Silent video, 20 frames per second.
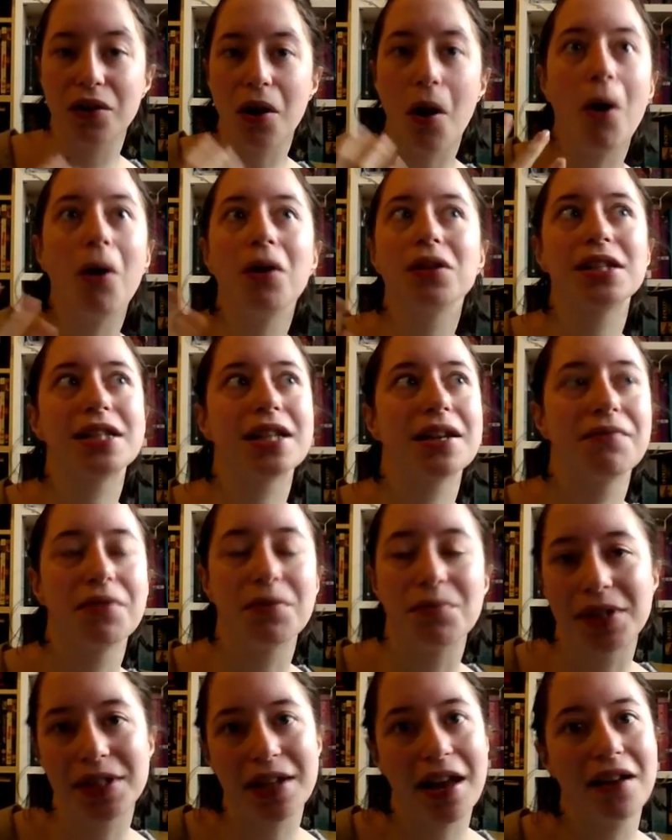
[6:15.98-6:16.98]
corset
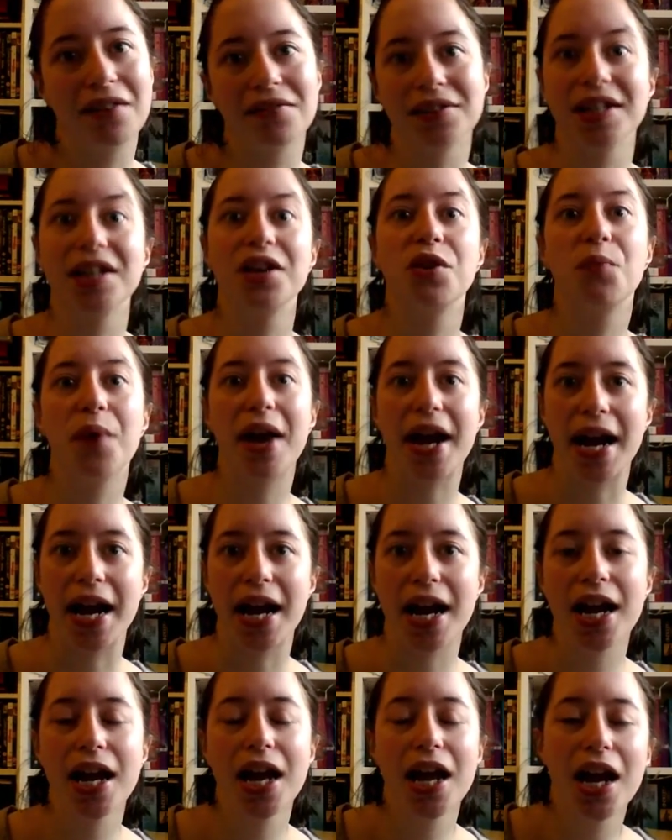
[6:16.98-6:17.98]
themselves in a
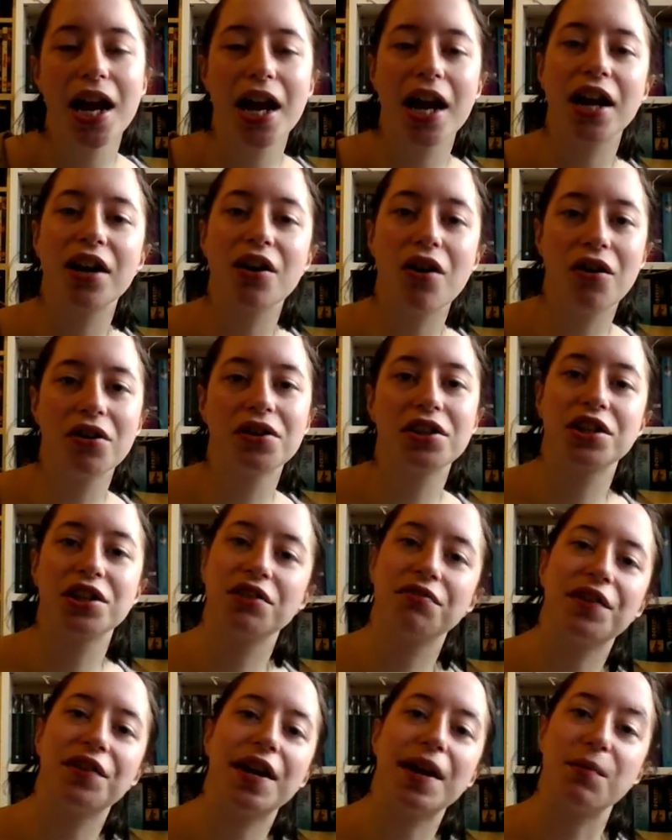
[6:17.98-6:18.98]
way in order
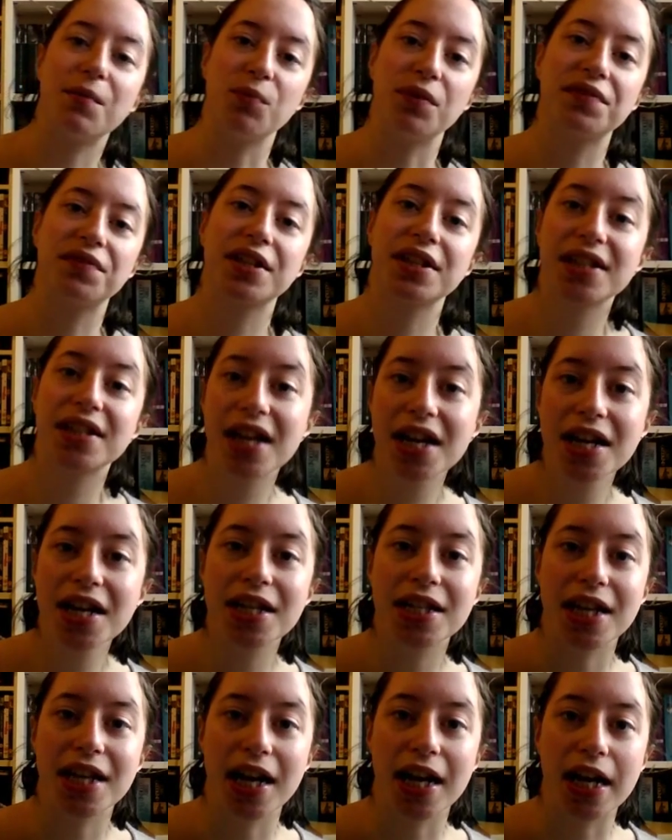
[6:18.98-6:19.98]
to fit in with
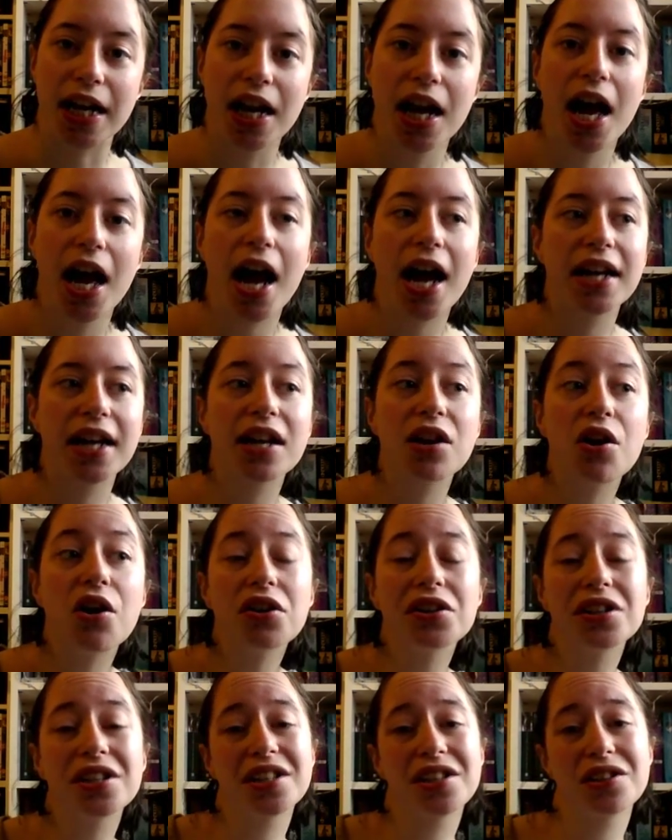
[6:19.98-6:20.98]
society and in
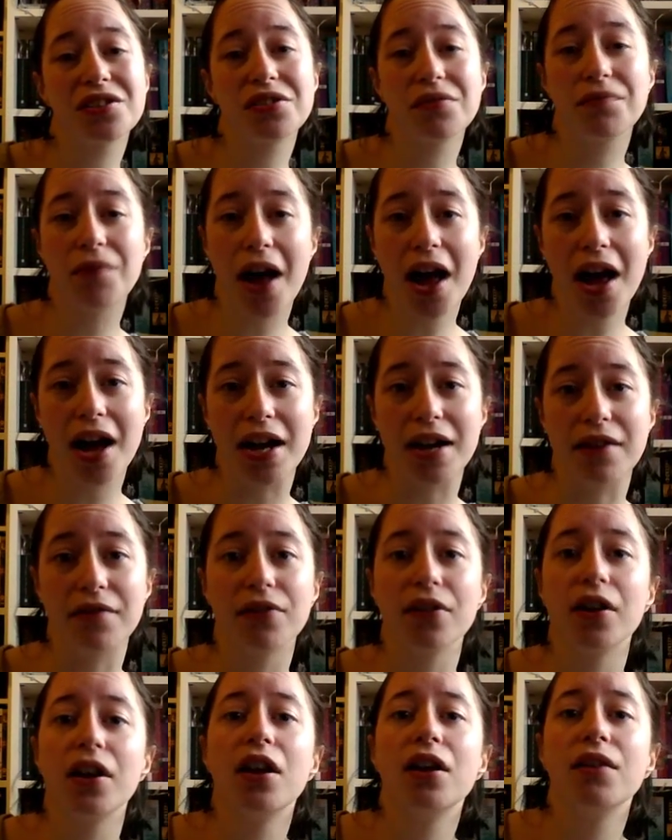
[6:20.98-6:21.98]
order to
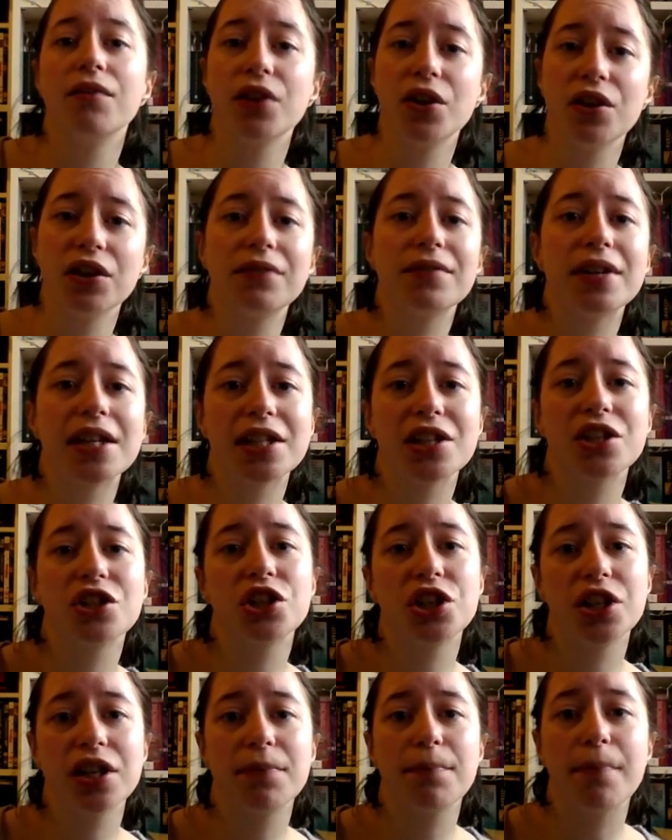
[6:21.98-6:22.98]
survive. The only reason
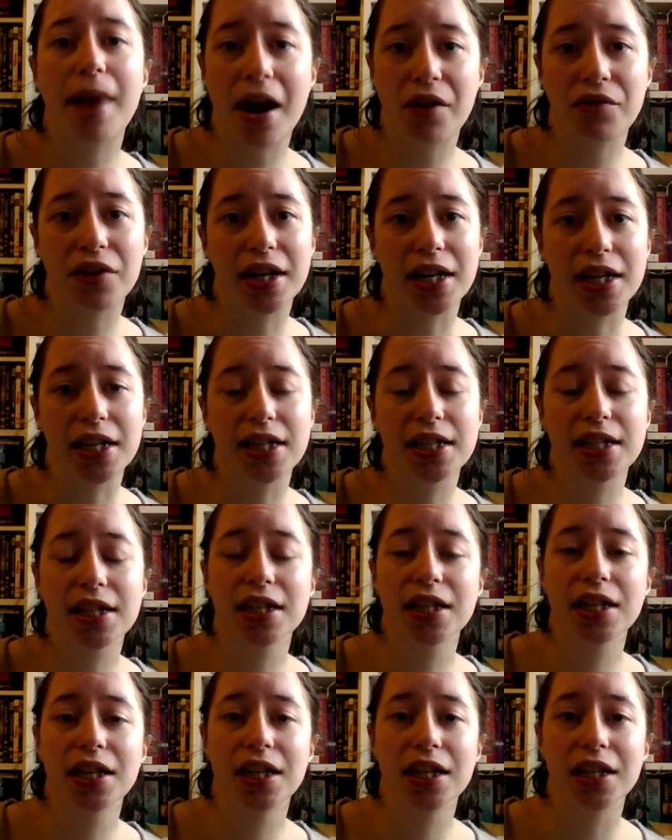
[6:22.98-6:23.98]
she
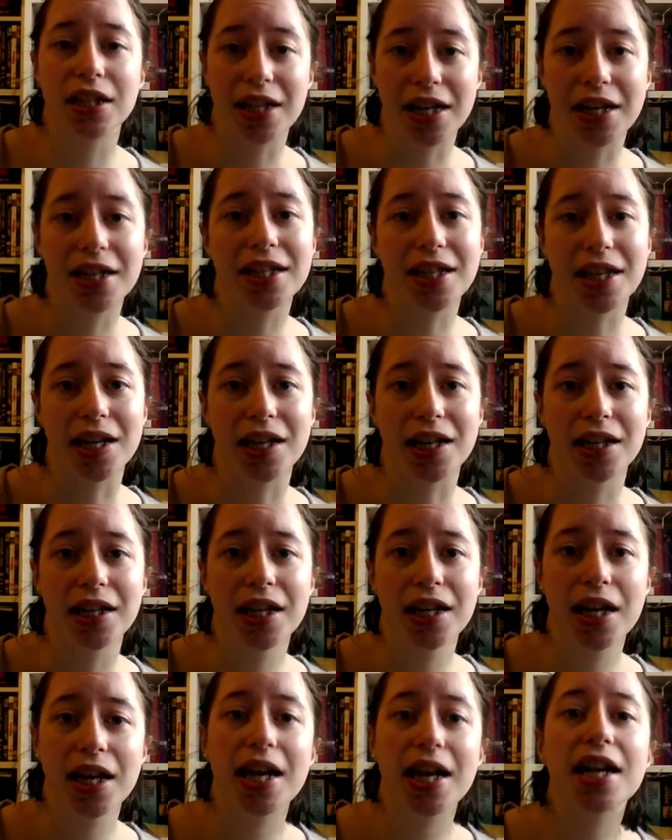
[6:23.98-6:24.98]
marries
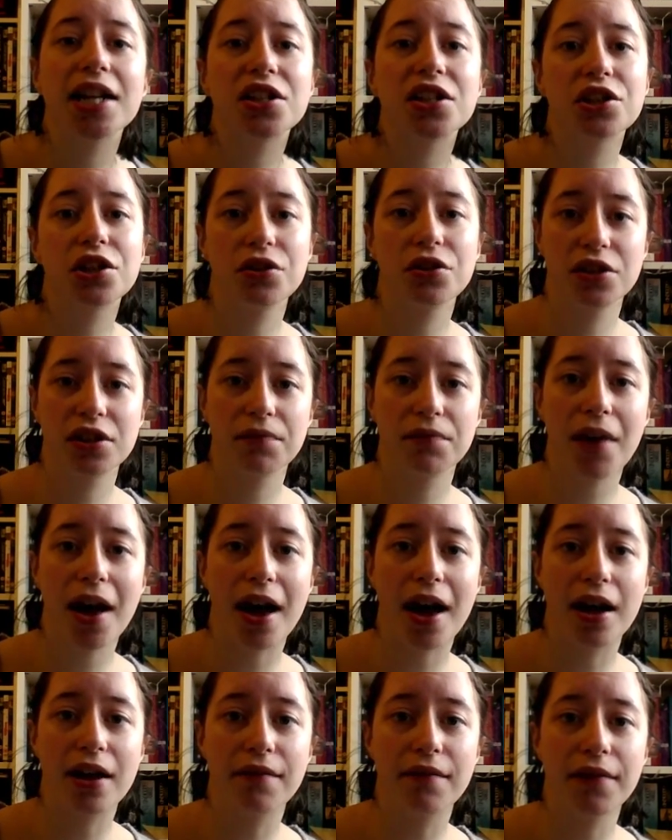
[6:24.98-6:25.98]
Linton is to
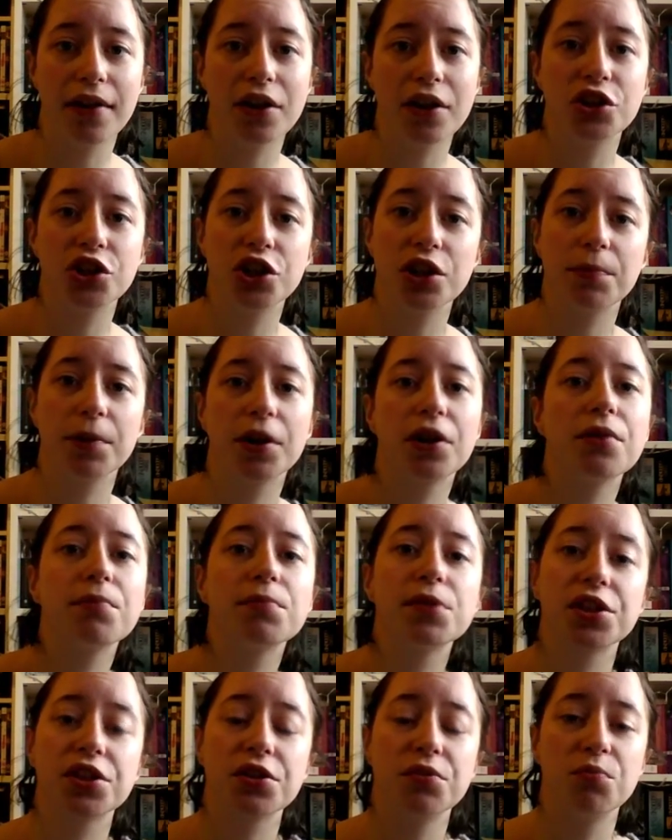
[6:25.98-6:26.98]
survive, and she
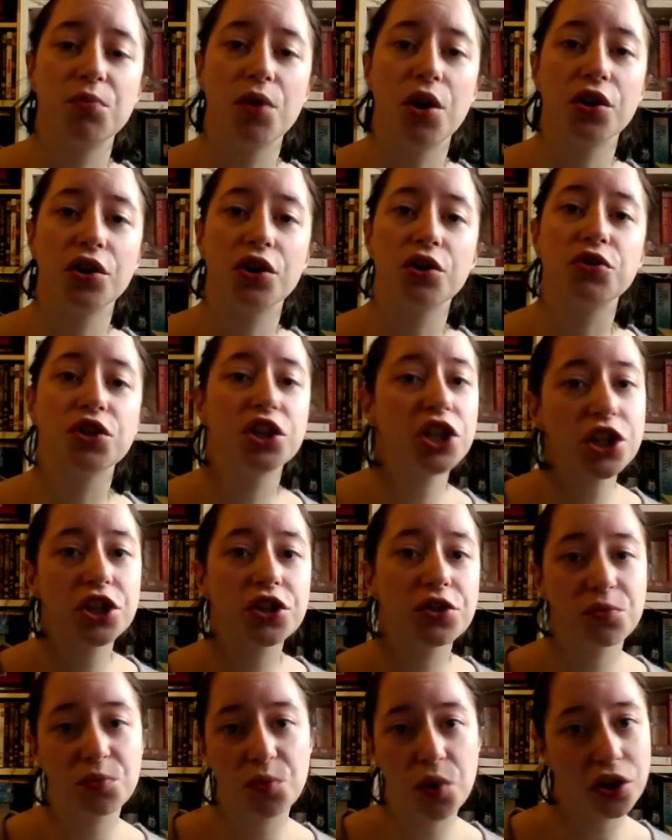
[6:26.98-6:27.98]
becomes someone who she
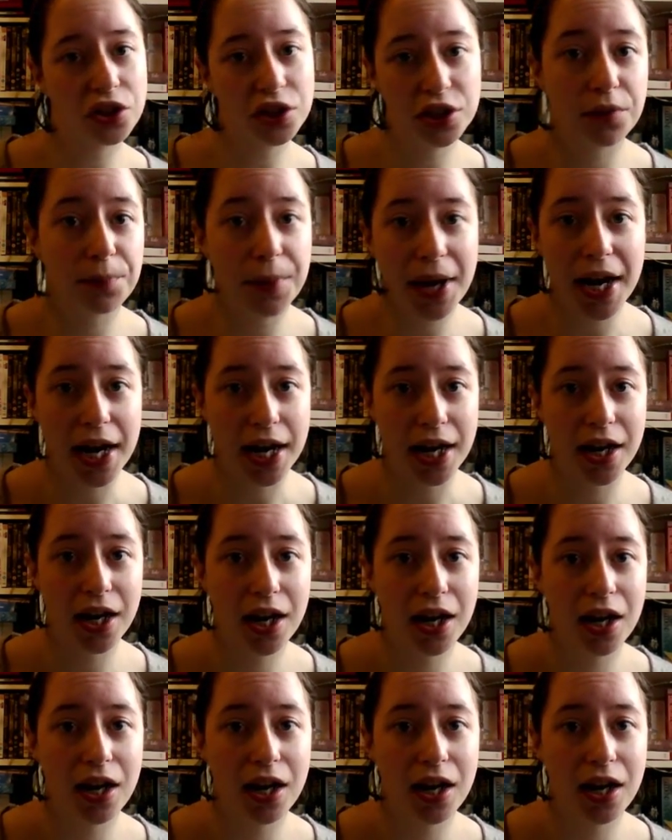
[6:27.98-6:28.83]
doesn't want to be.